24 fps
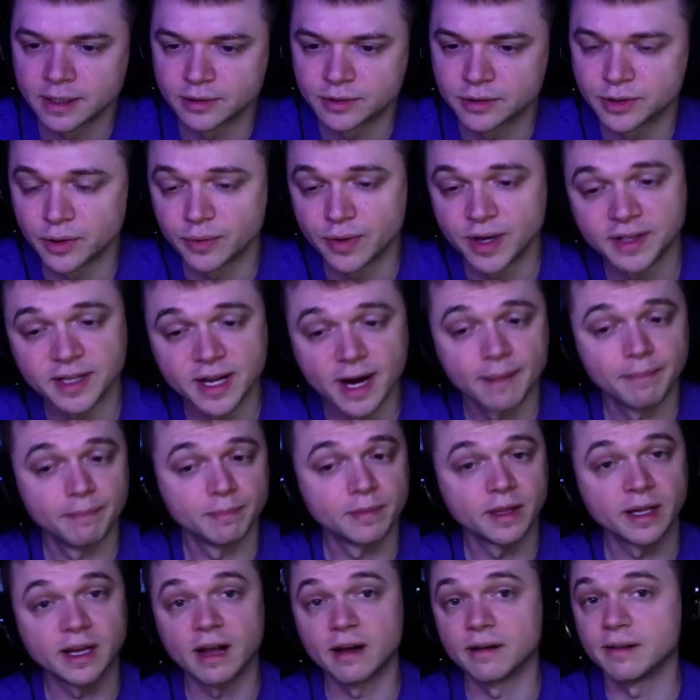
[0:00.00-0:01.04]
So right there,
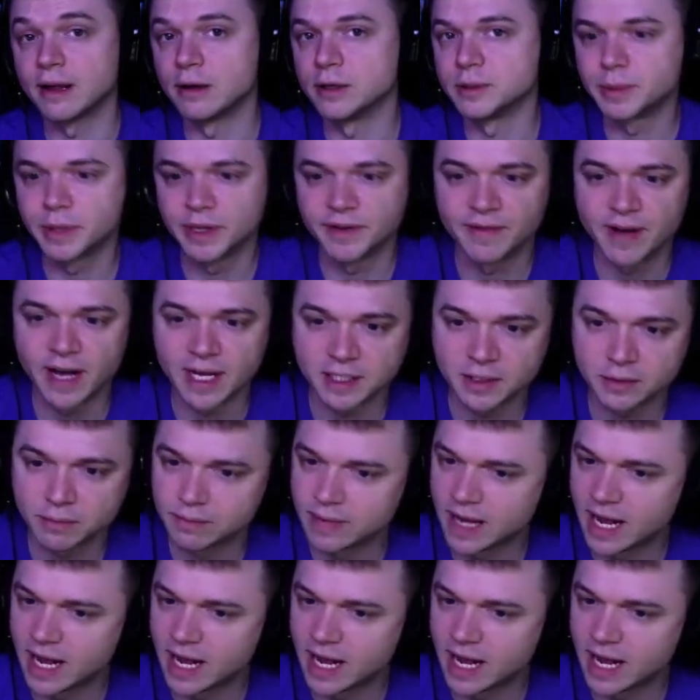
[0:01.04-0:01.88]
look out, that was pretty fast.